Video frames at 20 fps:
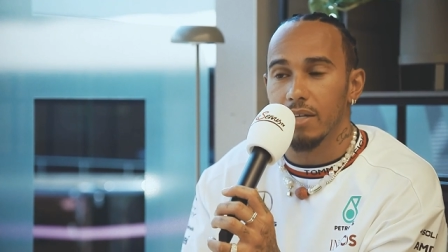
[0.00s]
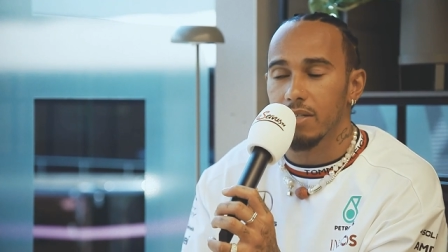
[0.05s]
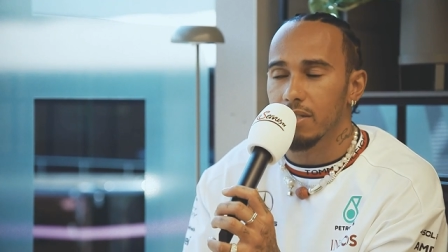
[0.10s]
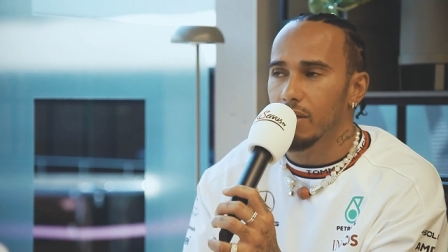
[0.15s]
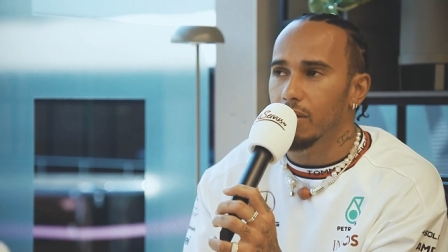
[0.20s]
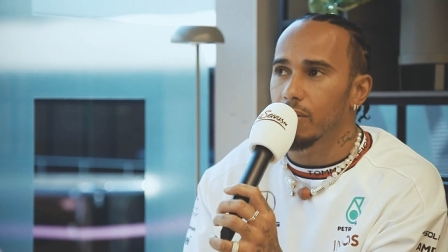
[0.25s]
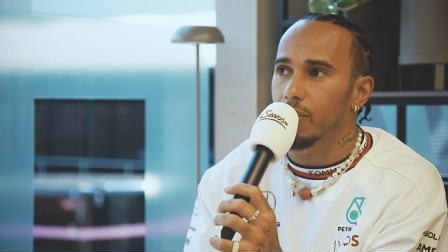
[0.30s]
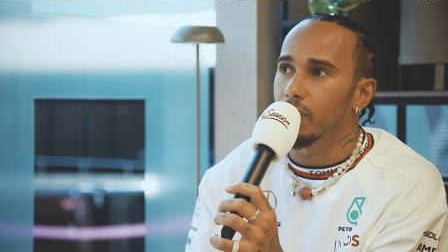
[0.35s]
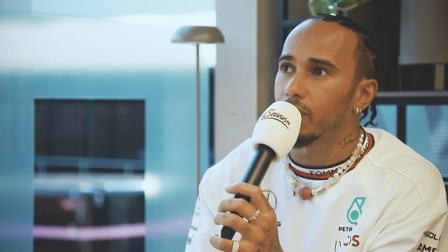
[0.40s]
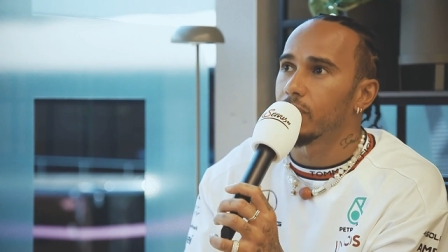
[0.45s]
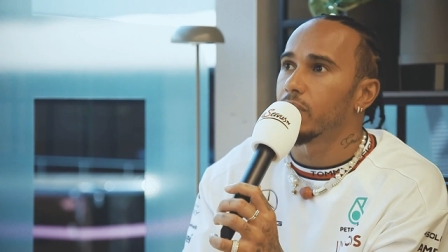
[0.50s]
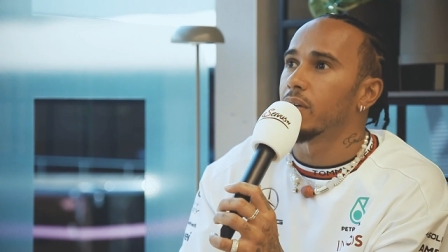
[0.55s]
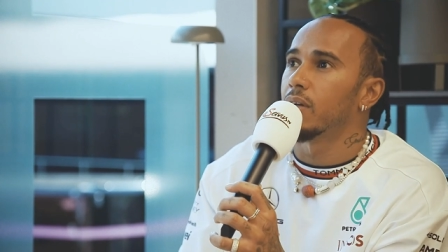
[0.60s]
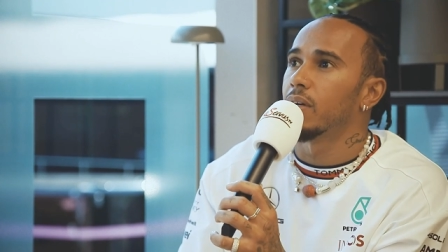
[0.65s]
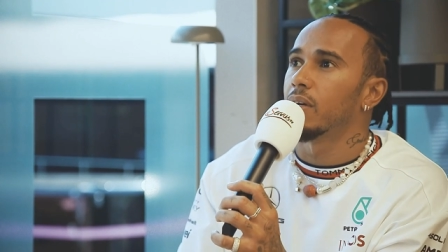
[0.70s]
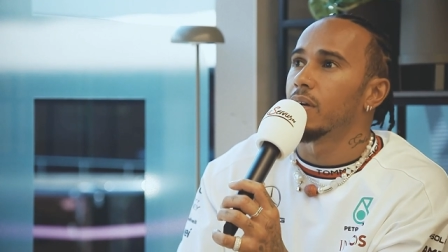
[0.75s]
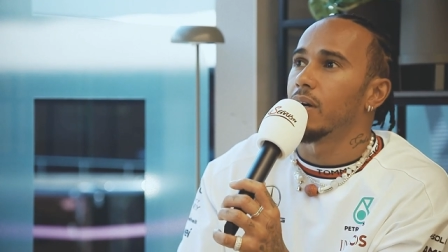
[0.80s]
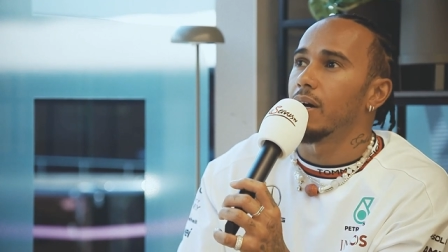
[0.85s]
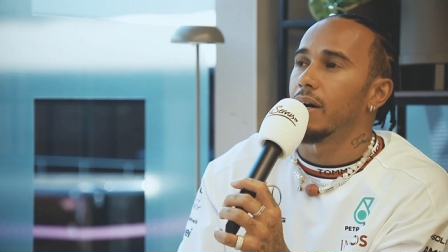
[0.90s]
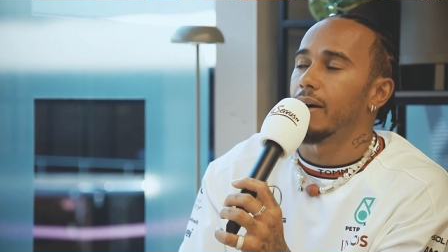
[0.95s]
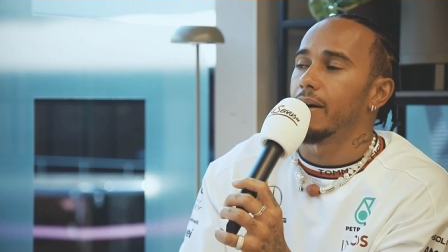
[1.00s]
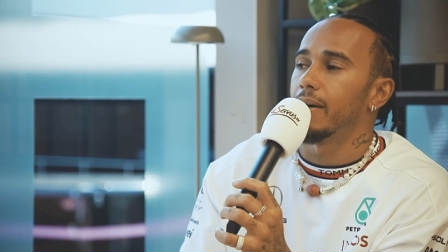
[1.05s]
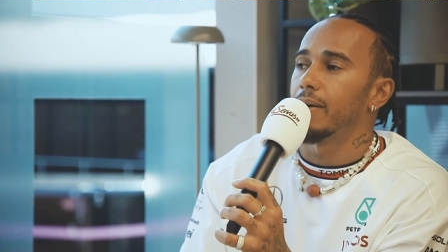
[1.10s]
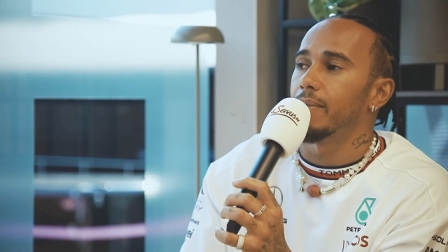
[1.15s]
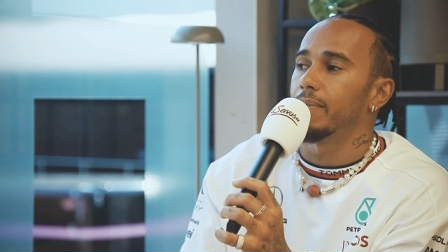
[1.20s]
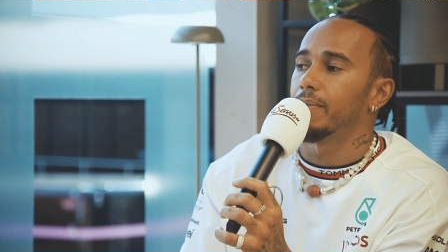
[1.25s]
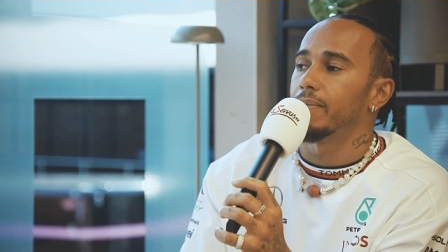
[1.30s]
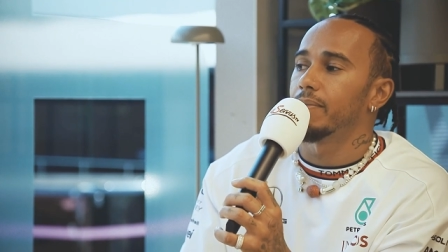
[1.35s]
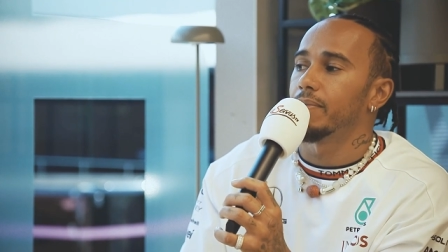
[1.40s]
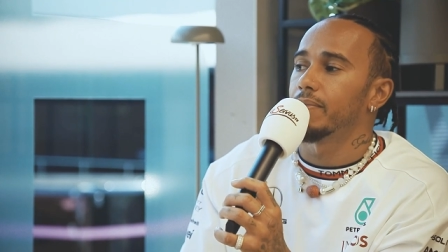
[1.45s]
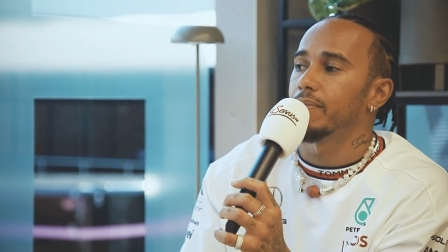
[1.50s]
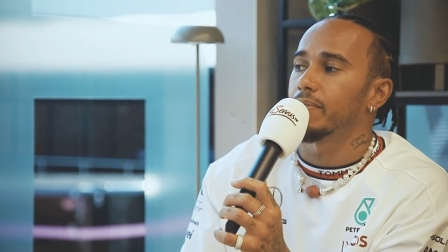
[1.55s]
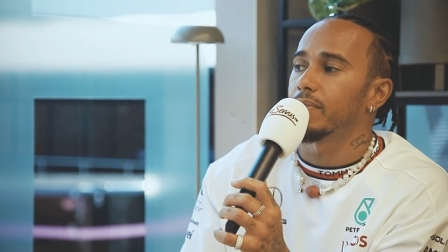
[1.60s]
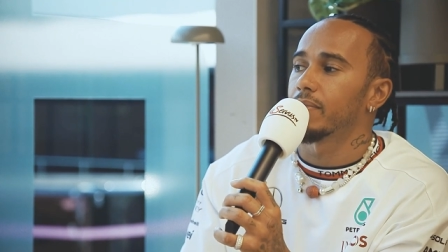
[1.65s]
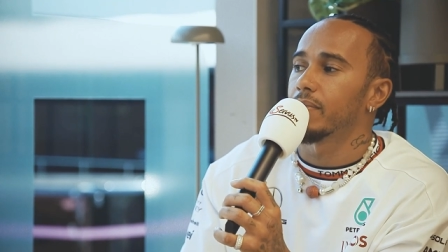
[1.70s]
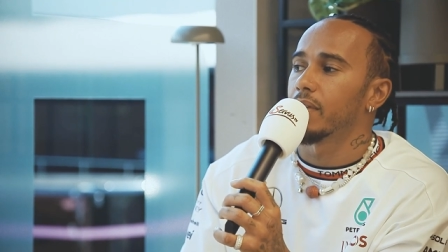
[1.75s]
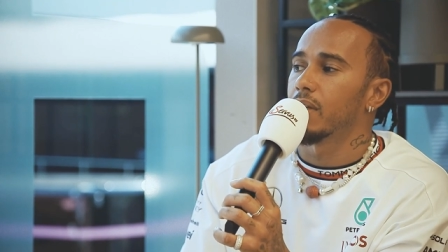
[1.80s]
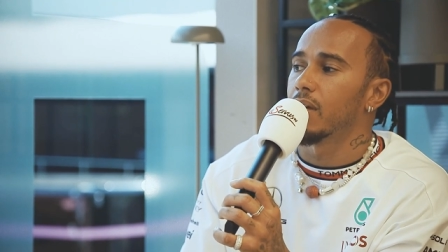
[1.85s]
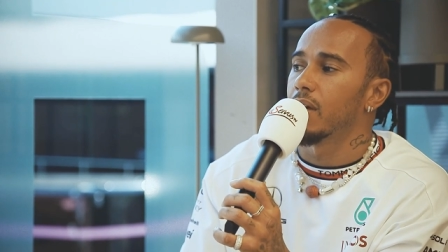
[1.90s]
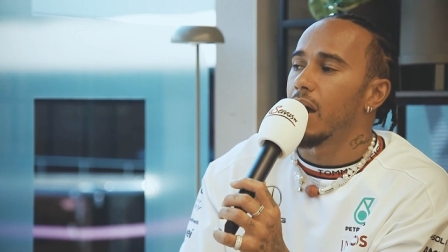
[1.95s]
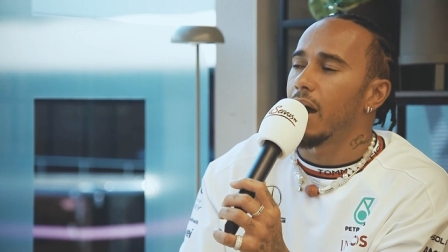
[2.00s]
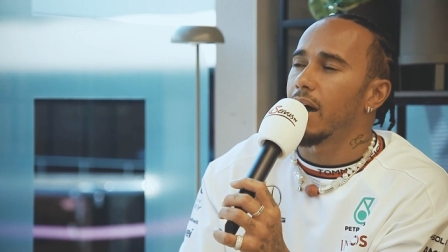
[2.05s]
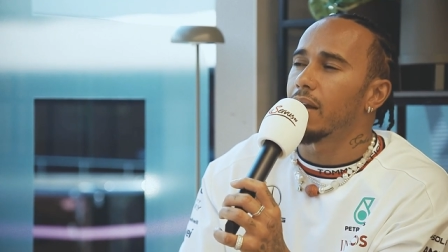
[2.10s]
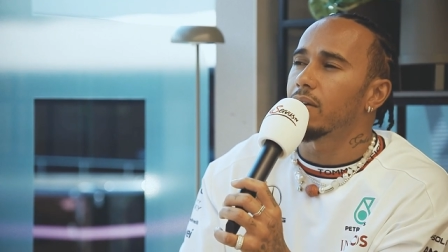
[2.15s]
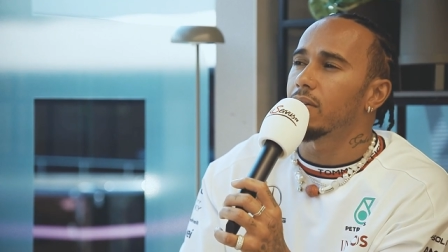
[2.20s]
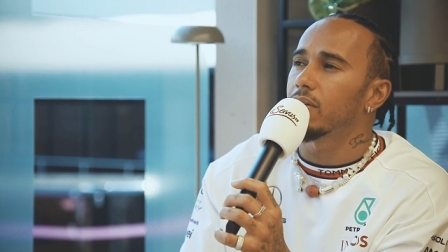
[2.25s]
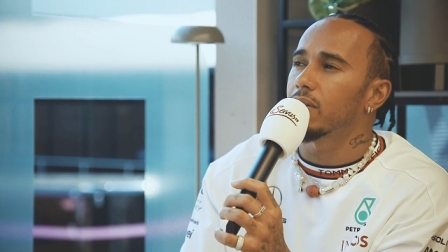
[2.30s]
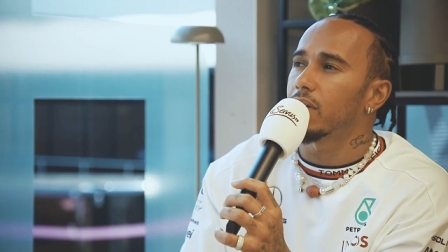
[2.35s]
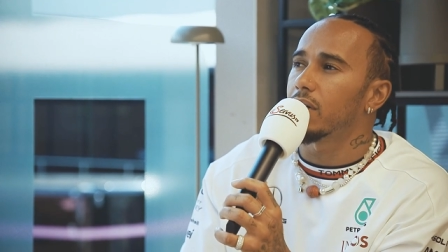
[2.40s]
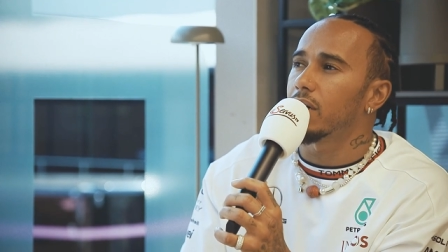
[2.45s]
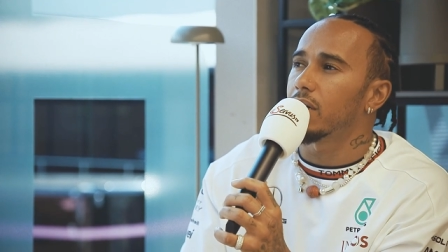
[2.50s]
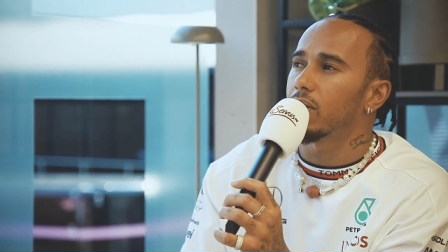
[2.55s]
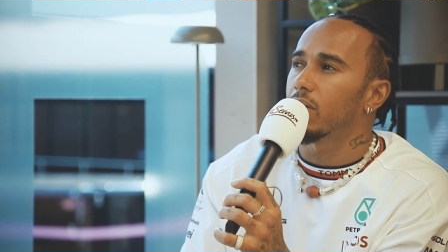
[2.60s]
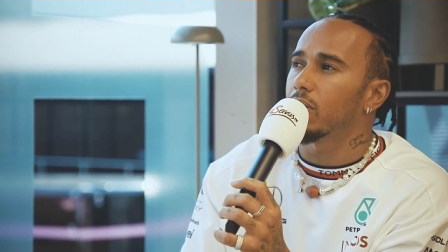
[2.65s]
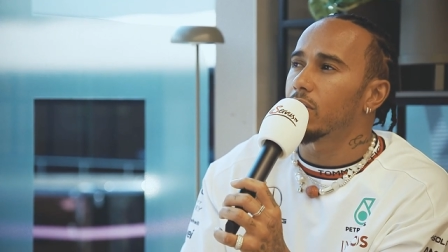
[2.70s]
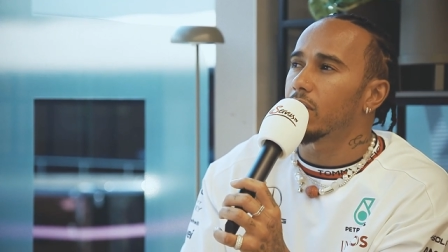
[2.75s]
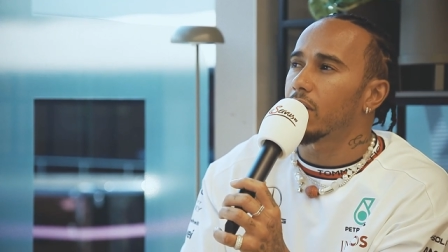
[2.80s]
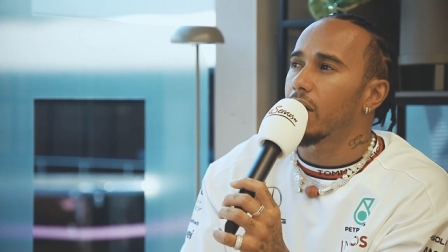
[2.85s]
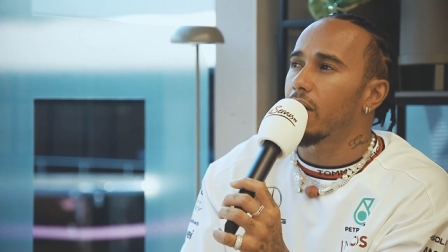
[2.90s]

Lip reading: Mm-hmm. So, I don't